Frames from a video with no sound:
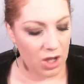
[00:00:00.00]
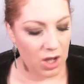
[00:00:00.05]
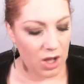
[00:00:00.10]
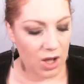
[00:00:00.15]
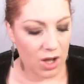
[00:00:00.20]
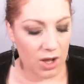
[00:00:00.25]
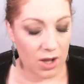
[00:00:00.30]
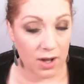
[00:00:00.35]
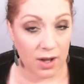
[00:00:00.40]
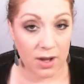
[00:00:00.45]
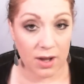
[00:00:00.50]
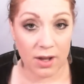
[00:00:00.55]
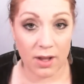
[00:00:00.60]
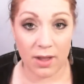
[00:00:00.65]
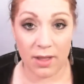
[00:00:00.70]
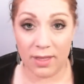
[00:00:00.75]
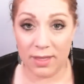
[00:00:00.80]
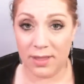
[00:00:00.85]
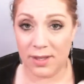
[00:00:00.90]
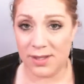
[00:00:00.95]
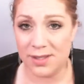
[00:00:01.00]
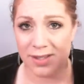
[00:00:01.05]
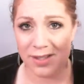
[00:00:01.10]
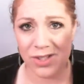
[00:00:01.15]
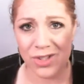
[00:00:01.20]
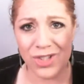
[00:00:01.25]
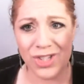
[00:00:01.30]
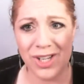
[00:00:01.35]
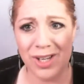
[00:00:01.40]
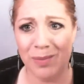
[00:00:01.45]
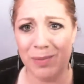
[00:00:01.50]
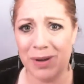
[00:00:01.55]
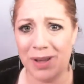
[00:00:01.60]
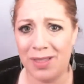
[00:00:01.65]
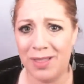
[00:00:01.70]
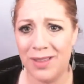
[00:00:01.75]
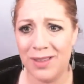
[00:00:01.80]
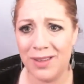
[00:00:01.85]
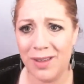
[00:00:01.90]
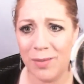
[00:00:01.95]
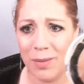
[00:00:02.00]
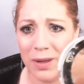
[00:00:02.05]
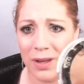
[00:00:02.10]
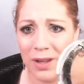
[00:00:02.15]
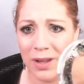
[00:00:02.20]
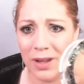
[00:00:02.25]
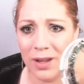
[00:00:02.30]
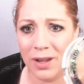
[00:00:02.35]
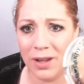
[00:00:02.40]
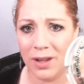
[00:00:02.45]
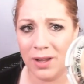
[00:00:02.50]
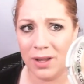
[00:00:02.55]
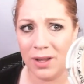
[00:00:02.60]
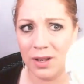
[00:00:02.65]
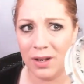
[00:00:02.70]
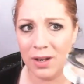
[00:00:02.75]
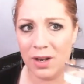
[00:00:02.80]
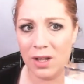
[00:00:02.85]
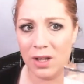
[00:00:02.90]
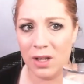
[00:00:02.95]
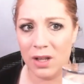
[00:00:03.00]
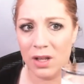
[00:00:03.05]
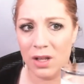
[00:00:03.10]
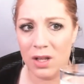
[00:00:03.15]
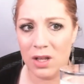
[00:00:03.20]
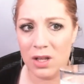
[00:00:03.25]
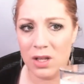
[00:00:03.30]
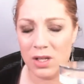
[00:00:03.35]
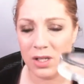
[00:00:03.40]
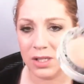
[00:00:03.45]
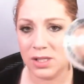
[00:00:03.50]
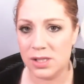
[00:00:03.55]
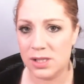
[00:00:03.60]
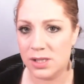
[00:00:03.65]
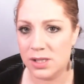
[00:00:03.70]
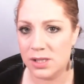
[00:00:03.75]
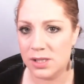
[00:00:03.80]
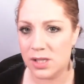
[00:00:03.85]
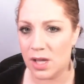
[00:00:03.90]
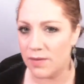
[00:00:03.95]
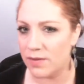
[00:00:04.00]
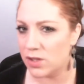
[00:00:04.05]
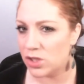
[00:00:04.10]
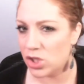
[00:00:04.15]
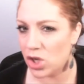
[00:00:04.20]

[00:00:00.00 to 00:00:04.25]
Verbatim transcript: Uh, this is cheap. I think I paid $7.